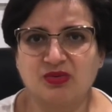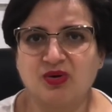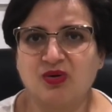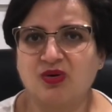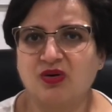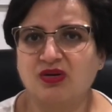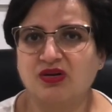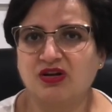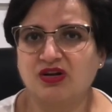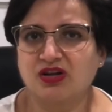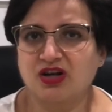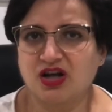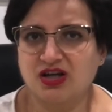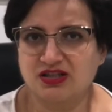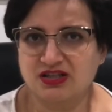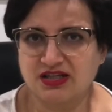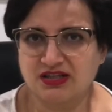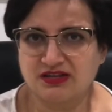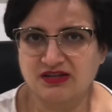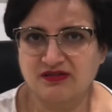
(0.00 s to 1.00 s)
All our
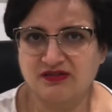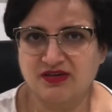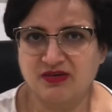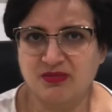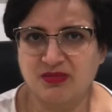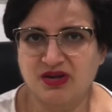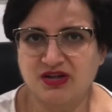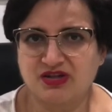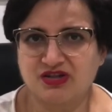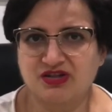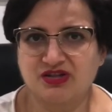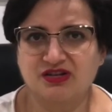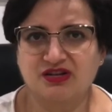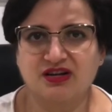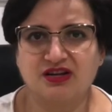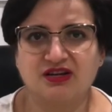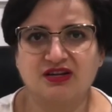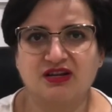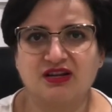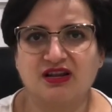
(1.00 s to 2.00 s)
contact information
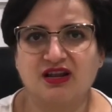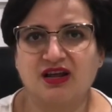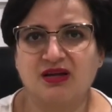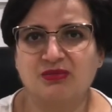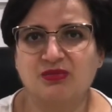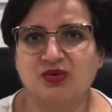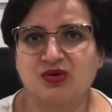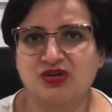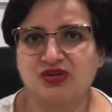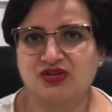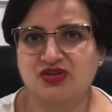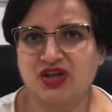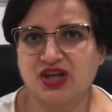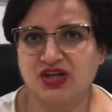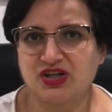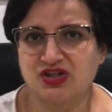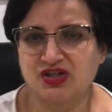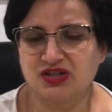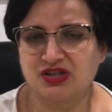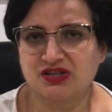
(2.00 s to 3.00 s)
and a lot more
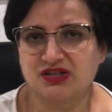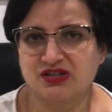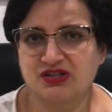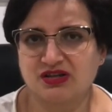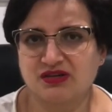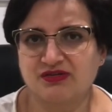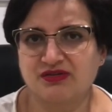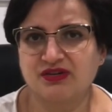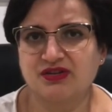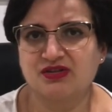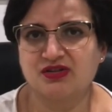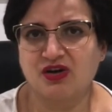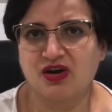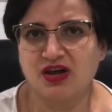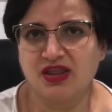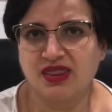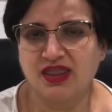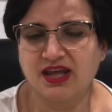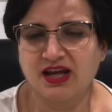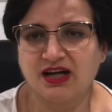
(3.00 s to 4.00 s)
educational stuff is on
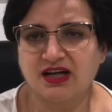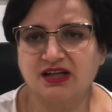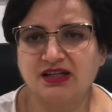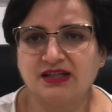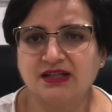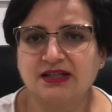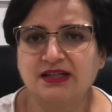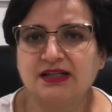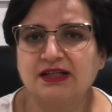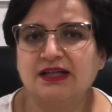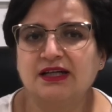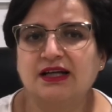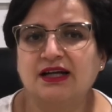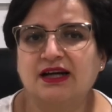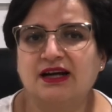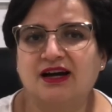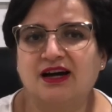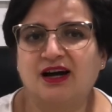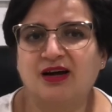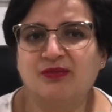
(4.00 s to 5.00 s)
there.
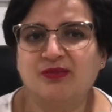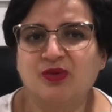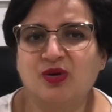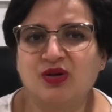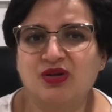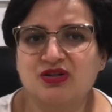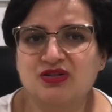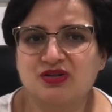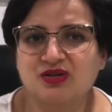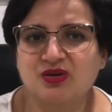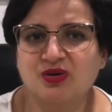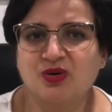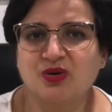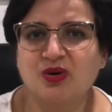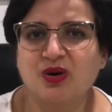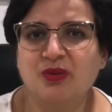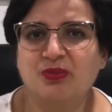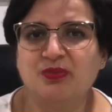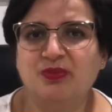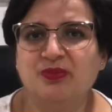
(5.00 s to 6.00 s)

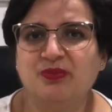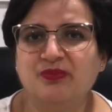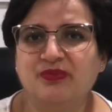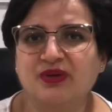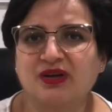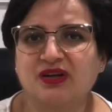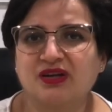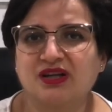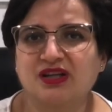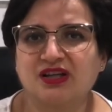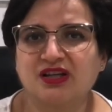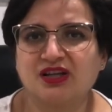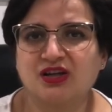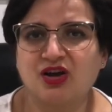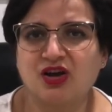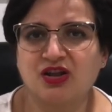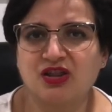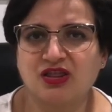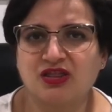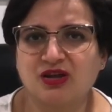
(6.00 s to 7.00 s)
Also, click
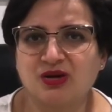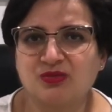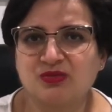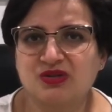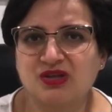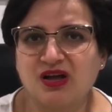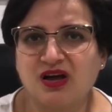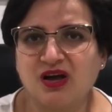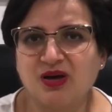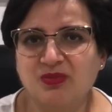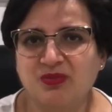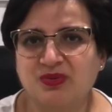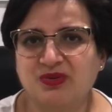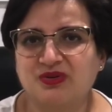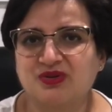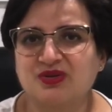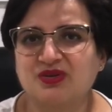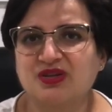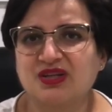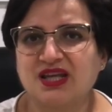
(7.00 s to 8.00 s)
on thumbs up
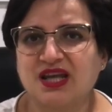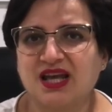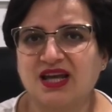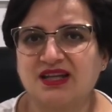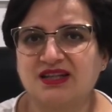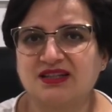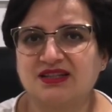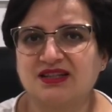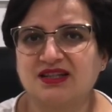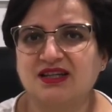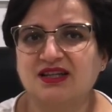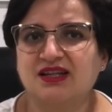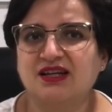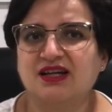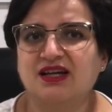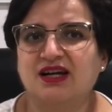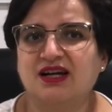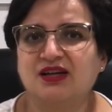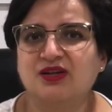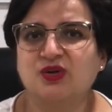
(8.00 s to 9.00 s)
to get
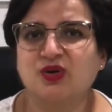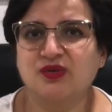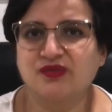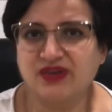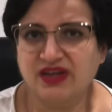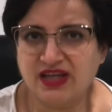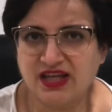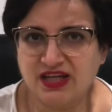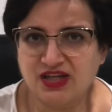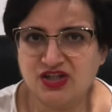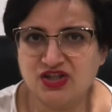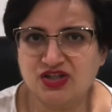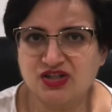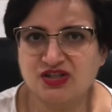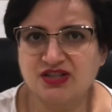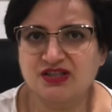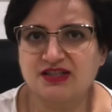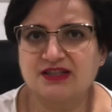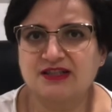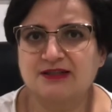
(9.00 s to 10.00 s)

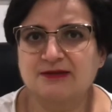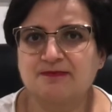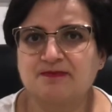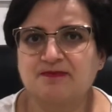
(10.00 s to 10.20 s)
notifications,